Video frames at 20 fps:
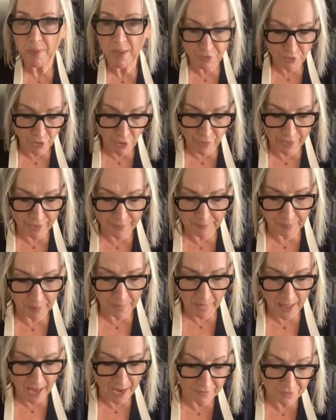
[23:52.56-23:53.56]
sorry,
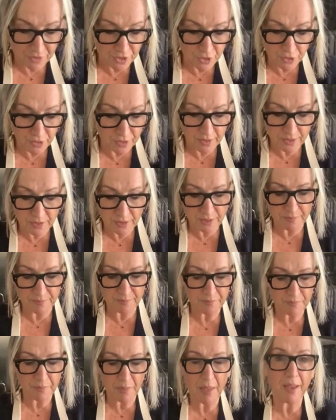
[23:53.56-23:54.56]
I have to do this.
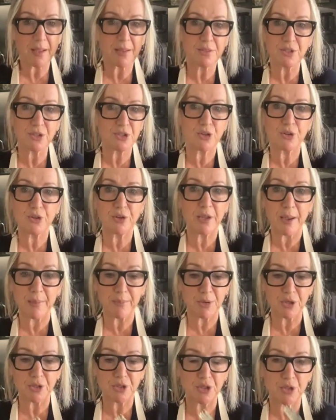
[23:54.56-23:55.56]
It's too
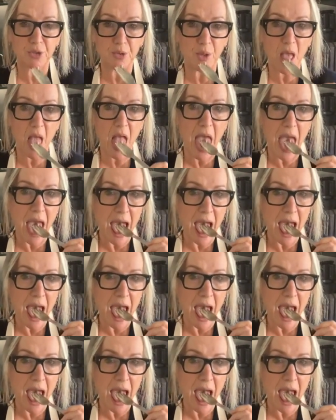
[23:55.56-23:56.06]
yum not to do it.